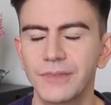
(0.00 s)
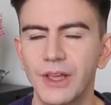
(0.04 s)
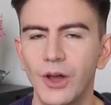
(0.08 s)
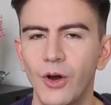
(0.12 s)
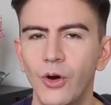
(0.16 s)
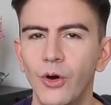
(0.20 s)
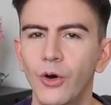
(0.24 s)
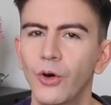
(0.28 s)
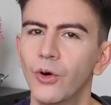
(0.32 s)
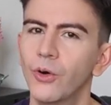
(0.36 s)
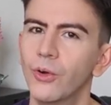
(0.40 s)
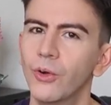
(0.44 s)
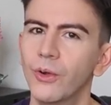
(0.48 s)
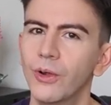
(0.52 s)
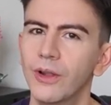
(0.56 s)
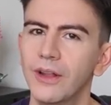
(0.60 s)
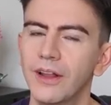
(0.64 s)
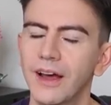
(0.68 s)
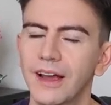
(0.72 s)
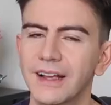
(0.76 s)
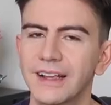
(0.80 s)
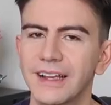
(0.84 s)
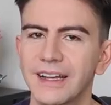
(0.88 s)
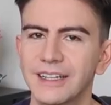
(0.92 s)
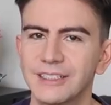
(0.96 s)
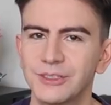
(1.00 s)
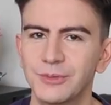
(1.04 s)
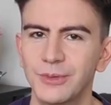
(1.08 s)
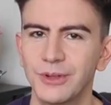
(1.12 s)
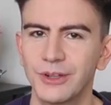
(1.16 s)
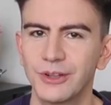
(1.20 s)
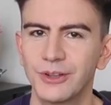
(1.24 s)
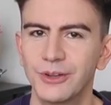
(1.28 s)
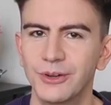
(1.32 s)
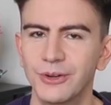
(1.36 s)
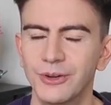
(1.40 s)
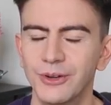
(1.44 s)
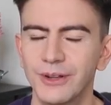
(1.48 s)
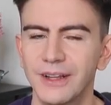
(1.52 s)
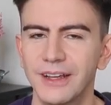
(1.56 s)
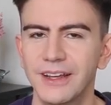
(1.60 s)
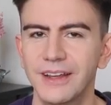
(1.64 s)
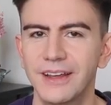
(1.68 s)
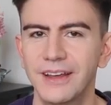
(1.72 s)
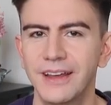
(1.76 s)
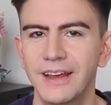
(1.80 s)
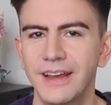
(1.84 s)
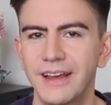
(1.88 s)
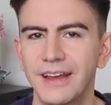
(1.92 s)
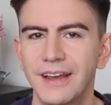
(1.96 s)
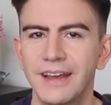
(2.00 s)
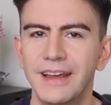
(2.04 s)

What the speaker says: haul, I guess we'll call it,